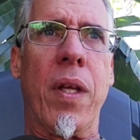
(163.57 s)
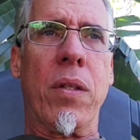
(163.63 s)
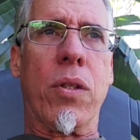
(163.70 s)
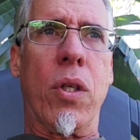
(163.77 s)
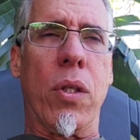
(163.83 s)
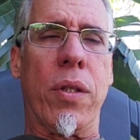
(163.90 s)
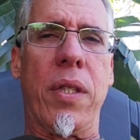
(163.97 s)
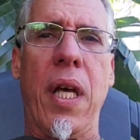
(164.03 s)

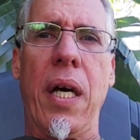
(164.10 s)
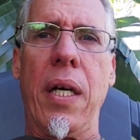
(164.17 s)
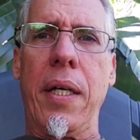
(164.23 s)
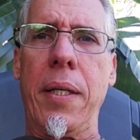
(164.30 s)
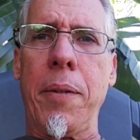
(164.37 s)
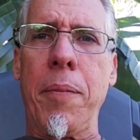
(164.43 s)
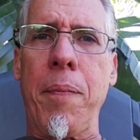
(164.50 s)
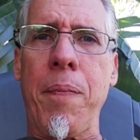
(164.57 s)
So
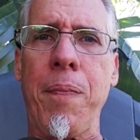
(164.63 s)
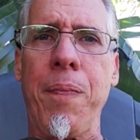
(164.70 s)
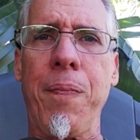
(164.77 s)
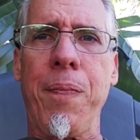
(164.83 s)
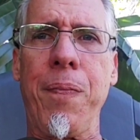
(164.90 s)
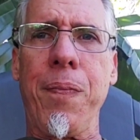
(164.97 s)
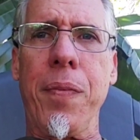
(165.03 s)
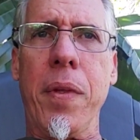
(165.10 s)
the
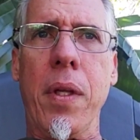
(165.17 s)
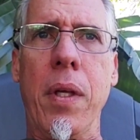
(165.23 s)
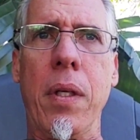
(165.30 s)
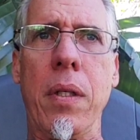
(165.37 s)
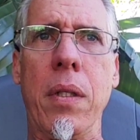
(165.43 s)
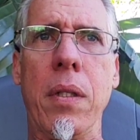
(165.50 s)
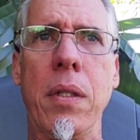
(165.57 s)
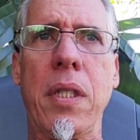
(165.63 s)

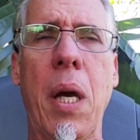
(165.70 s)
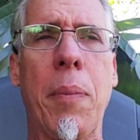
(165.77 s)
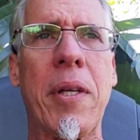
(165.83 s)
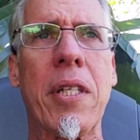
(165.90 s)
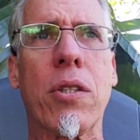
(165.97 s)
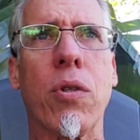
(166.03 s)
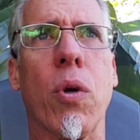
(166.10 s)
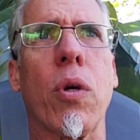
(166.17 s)

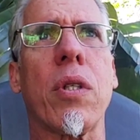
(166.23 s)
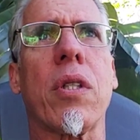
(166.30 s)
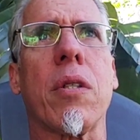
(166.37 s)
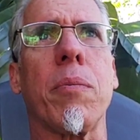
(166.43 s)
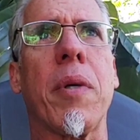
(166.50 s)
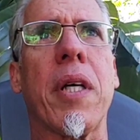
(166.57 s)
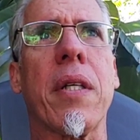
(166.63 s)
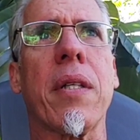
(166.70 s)
Japanese
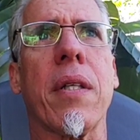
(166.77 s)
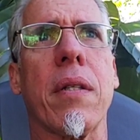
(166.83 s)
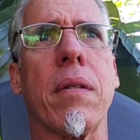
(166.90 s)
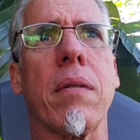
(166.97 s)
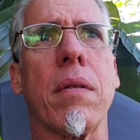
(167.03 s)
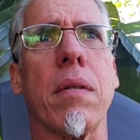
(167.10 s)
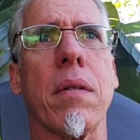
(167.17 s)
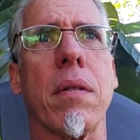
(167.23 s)
swordsmith,
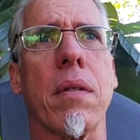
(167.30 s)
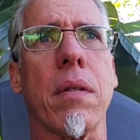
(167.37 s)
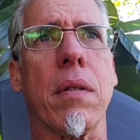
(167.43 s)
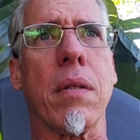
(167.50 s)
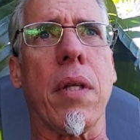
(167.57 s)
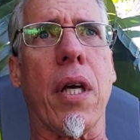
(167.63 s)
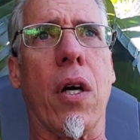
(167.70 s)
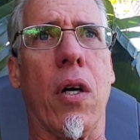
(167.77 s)

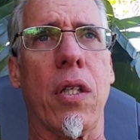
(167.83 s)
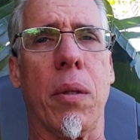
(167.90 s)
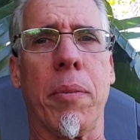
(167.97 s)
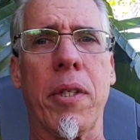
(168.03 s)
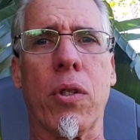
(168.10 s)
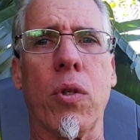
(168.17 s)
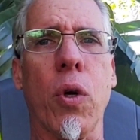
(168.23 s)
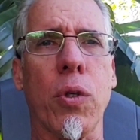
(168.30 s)
they call them
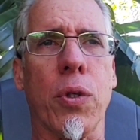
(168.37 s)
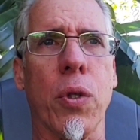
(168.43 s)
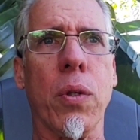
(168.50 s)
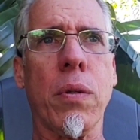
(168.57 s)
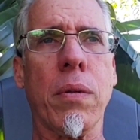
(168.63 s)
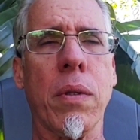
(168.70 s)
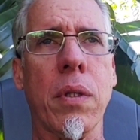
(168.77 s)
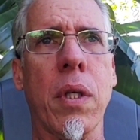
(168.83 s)
a tosho,